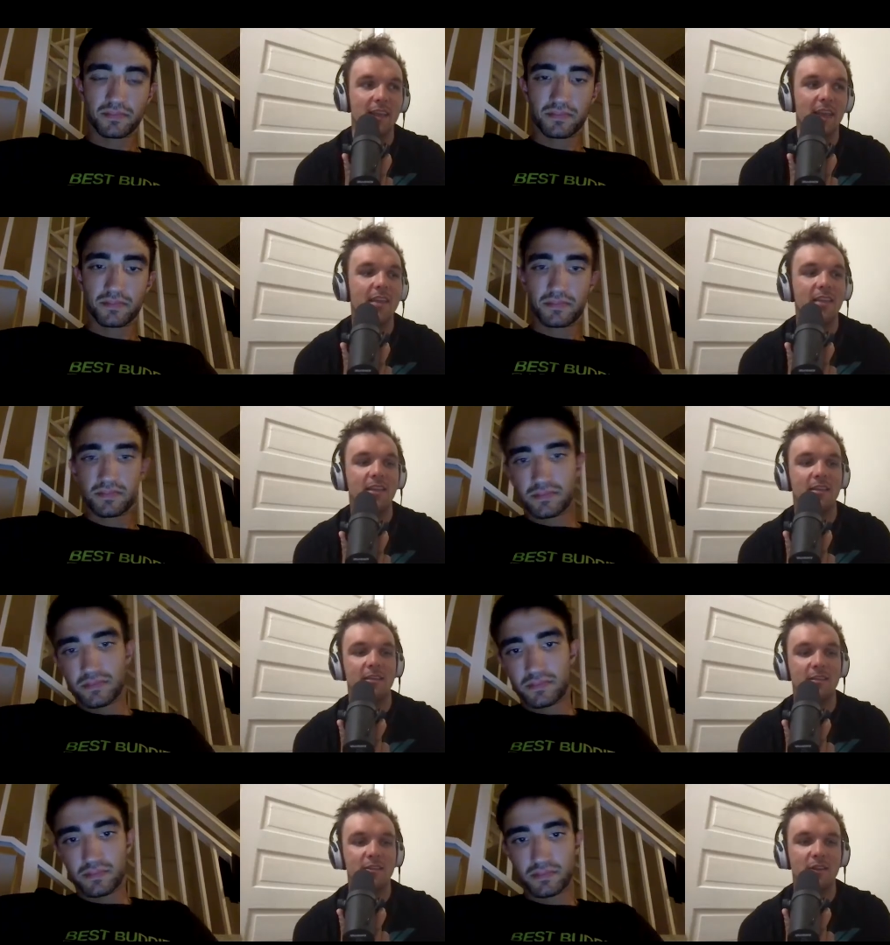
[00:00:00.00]
Speaker 1: hey, like
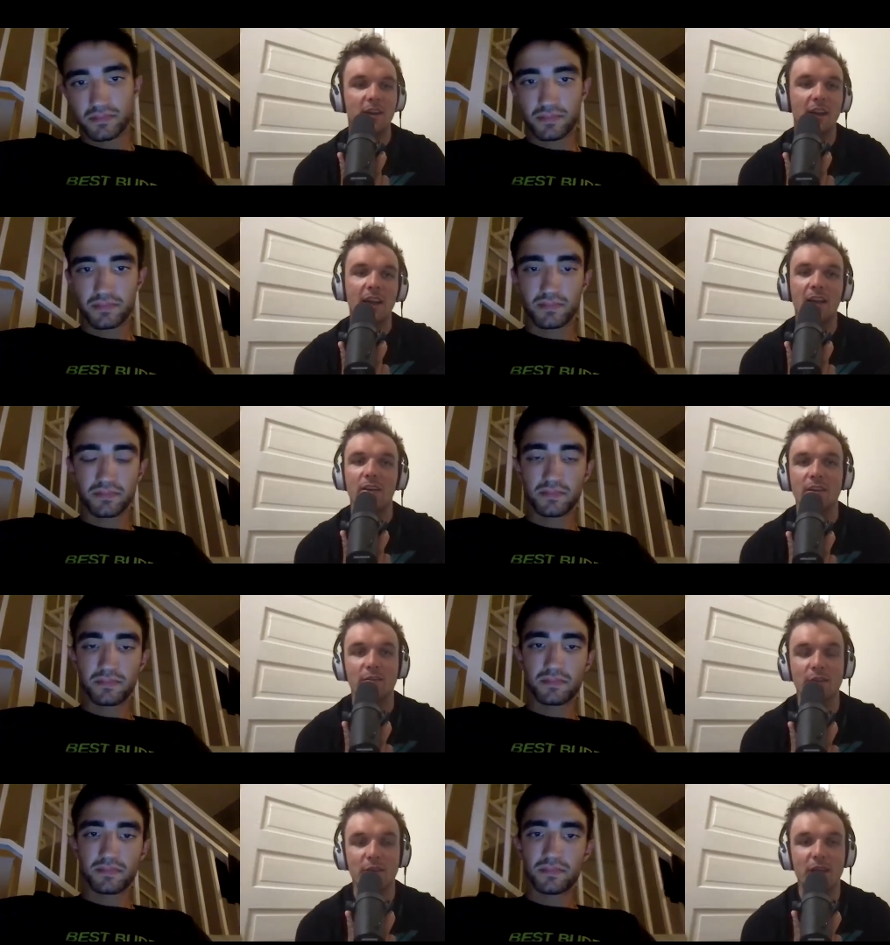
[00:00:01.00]
you're gonna kind of go a
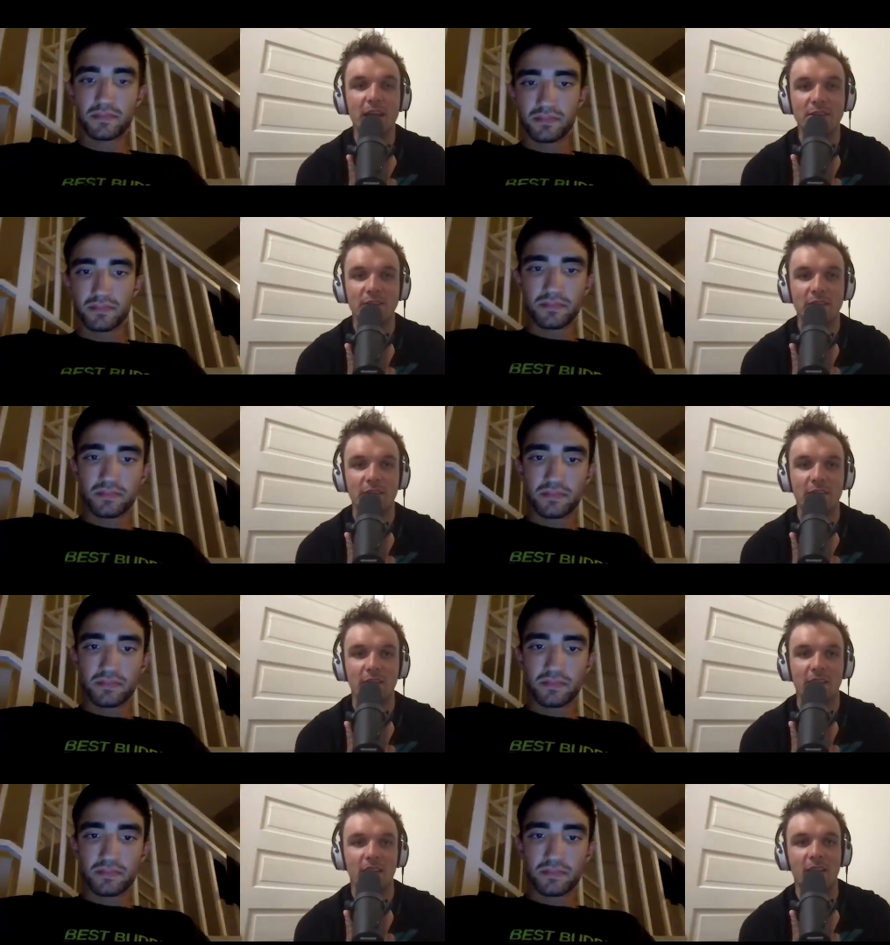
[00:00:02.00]
different direction.
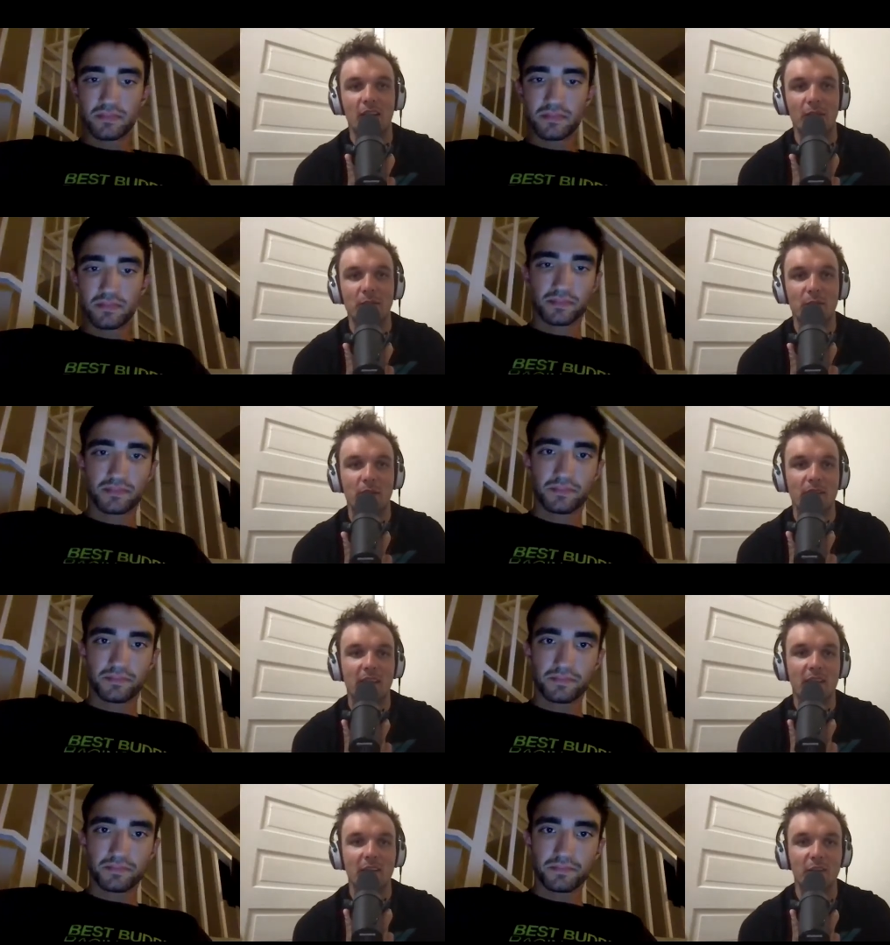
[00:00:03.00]
Um, you were gonna
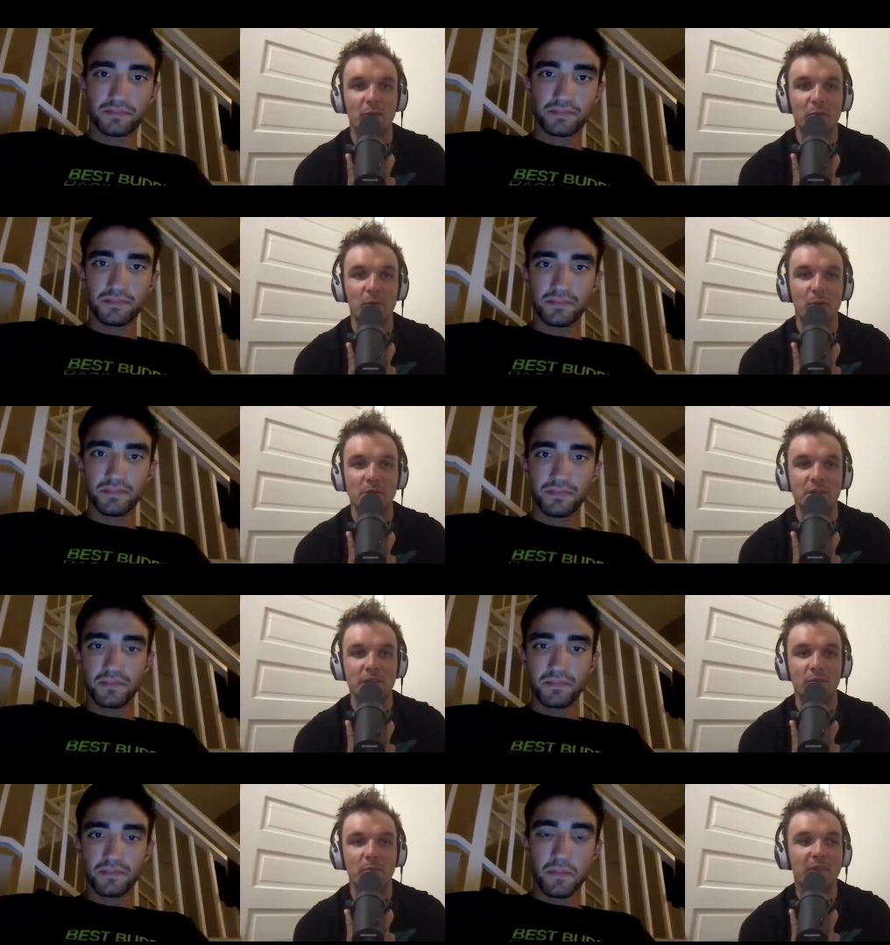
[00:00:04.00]
take it a little bit more
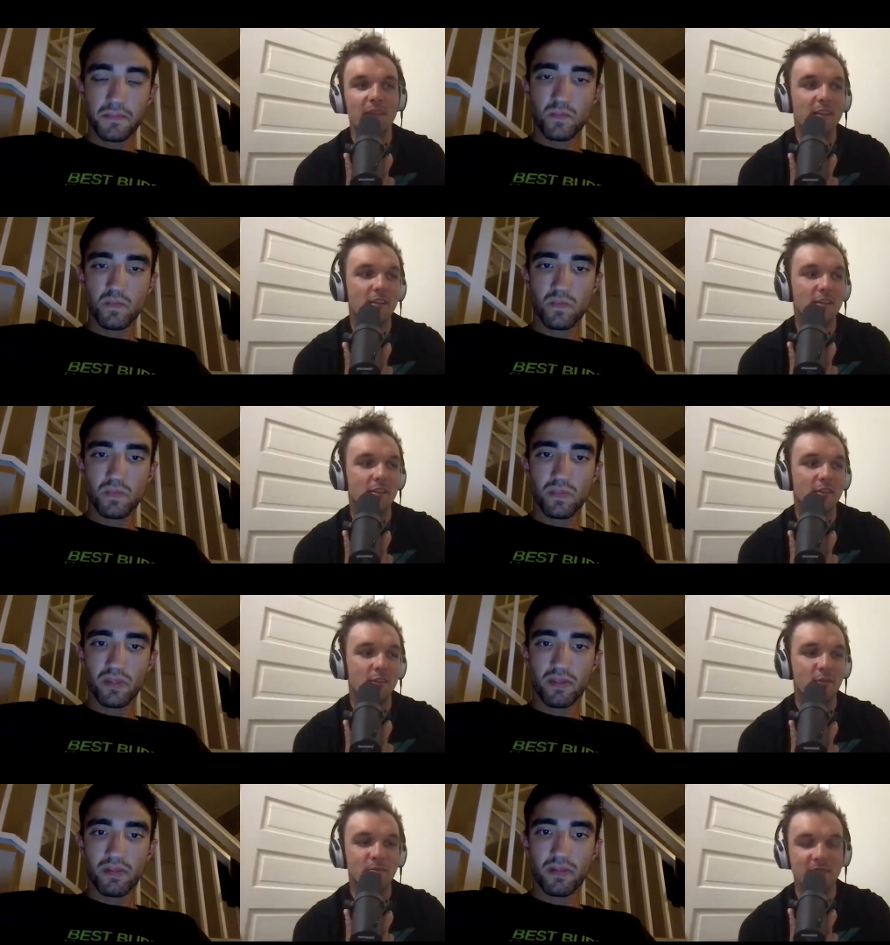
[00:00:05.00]
chill. But then
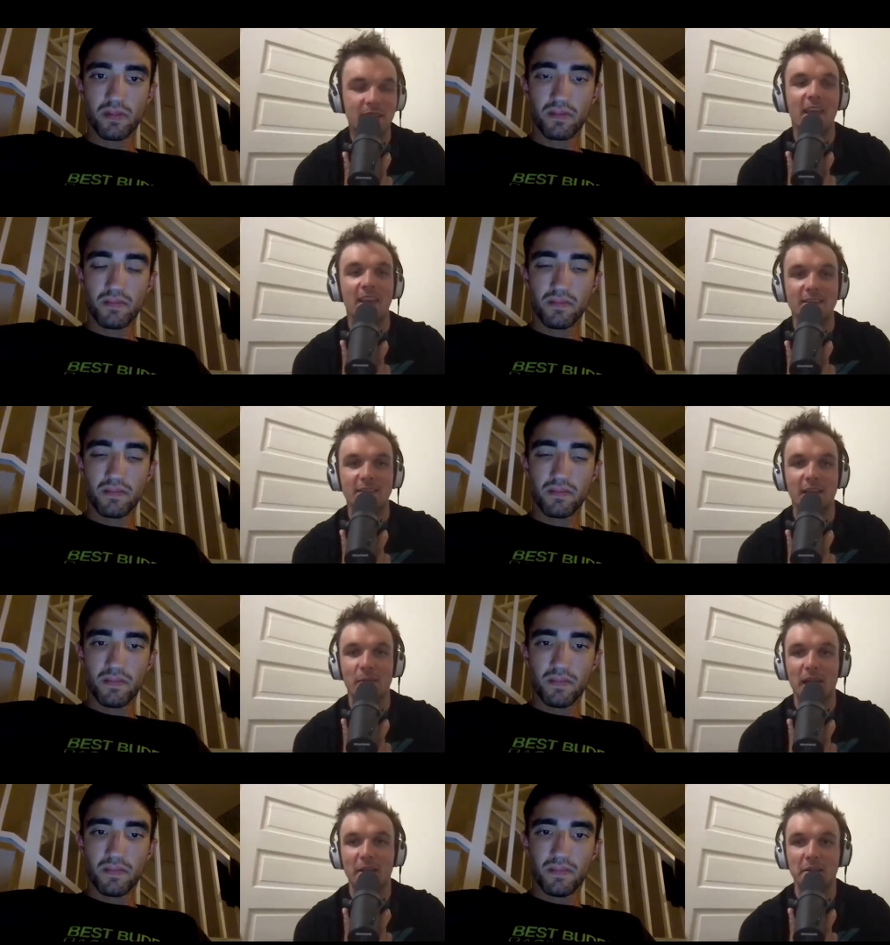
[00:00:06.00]
you dickheads come
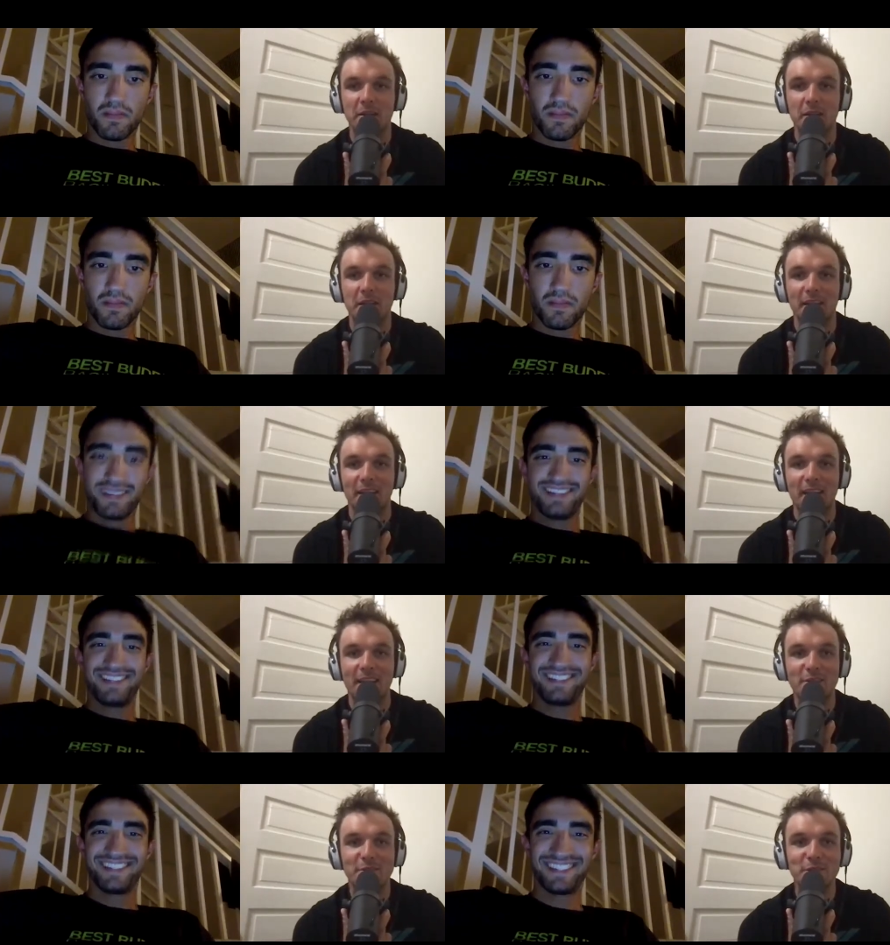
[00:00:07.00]
out
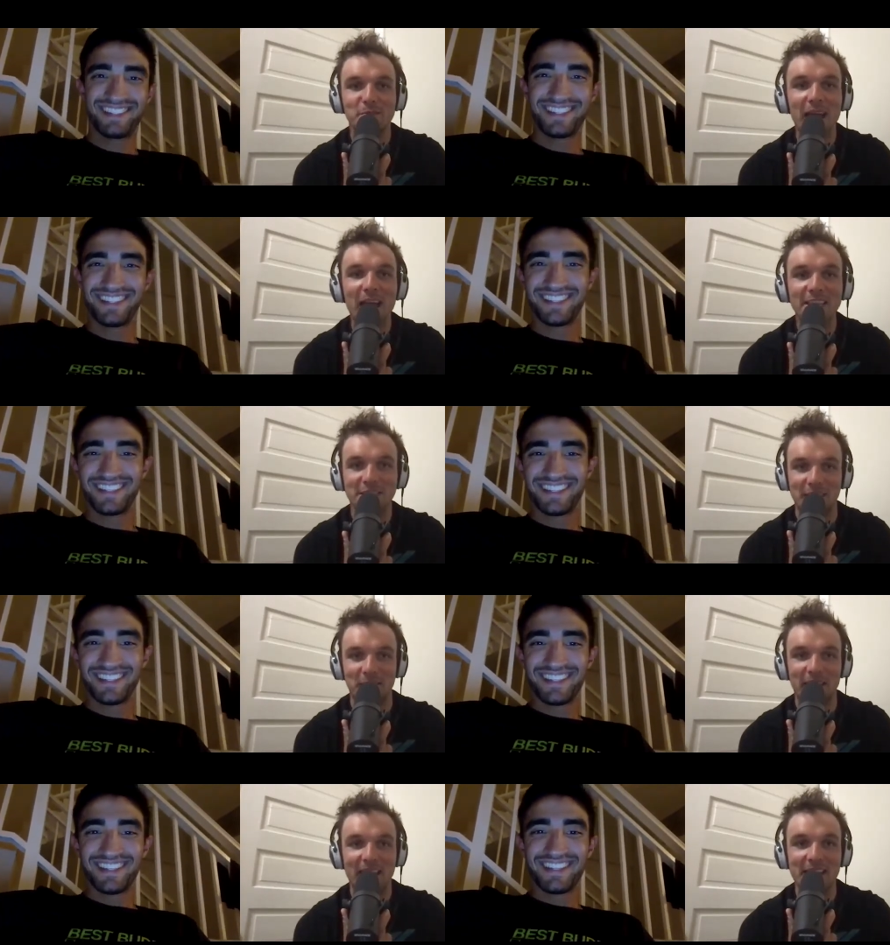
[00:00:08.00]
and you smash it,
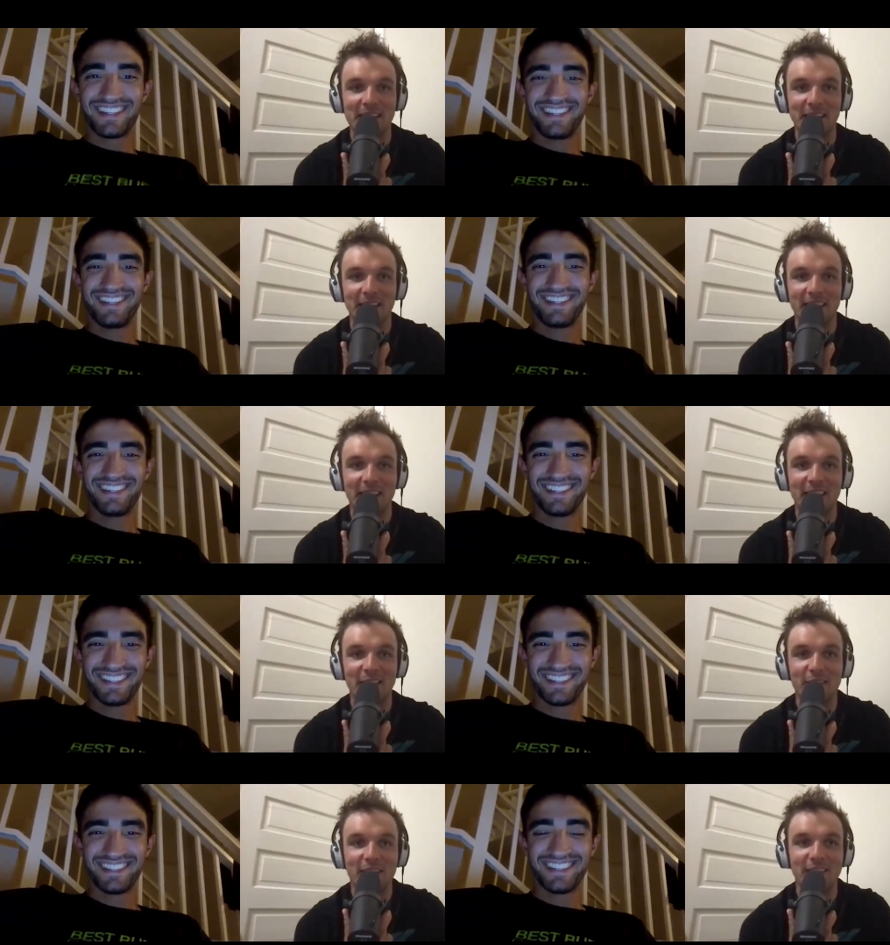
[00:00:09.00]
man. Like
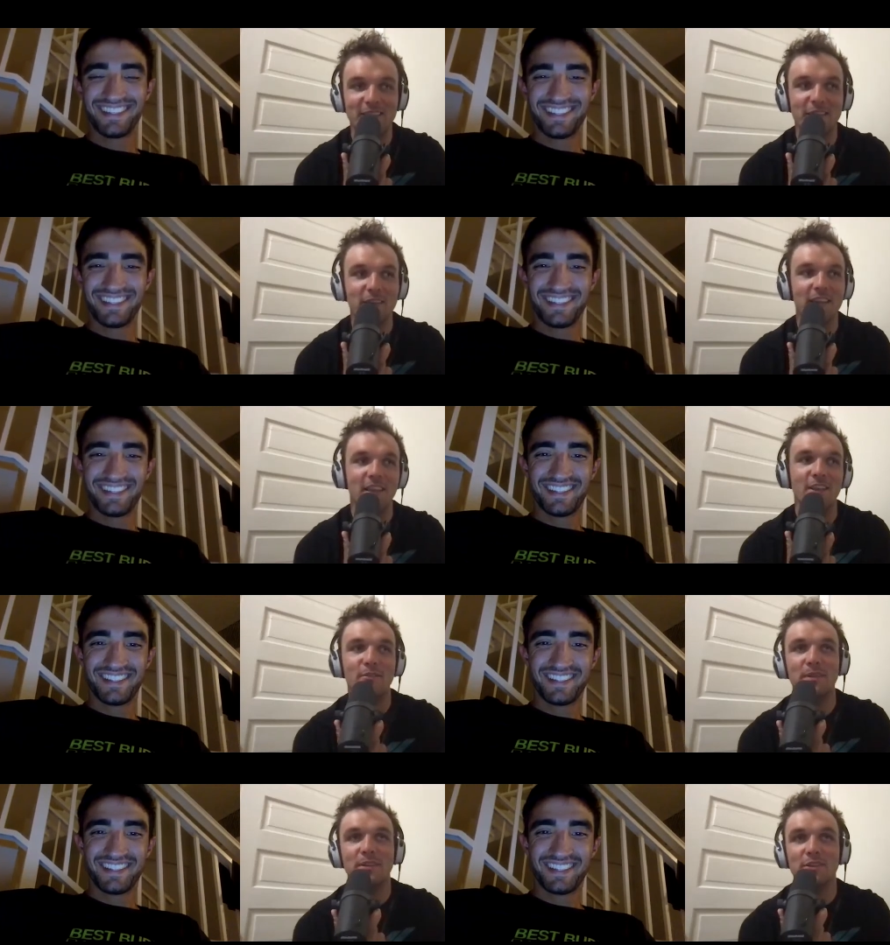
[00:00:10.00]
you guys look like you'd
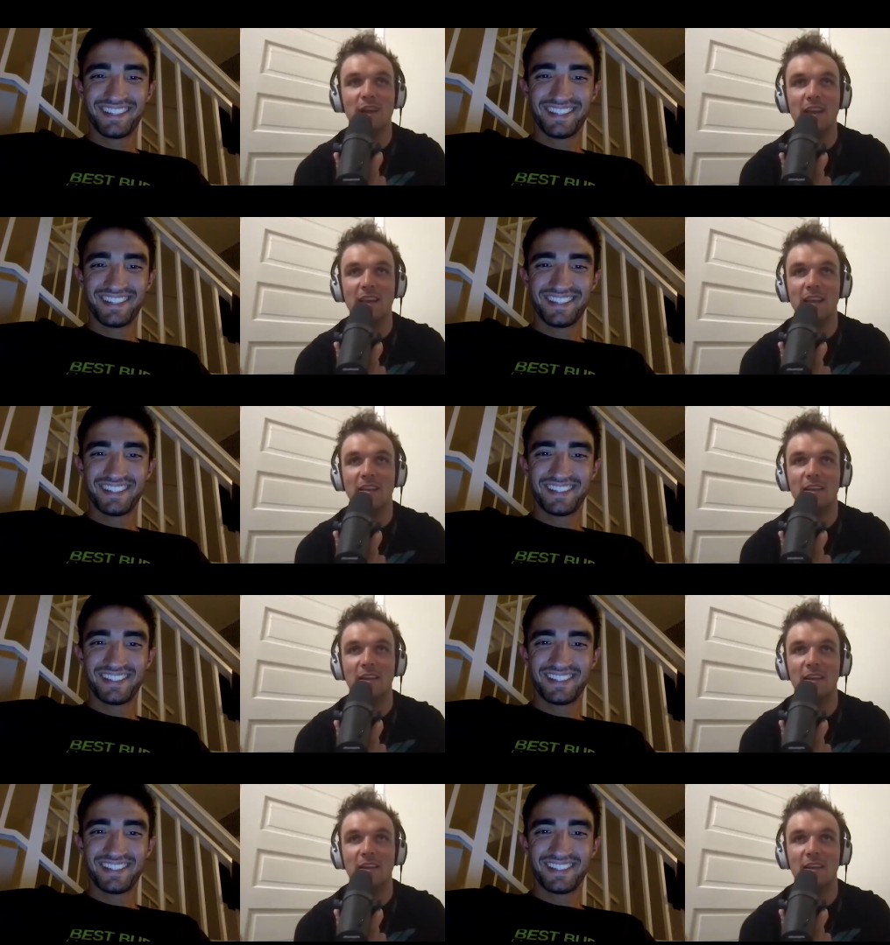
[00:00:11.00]
been training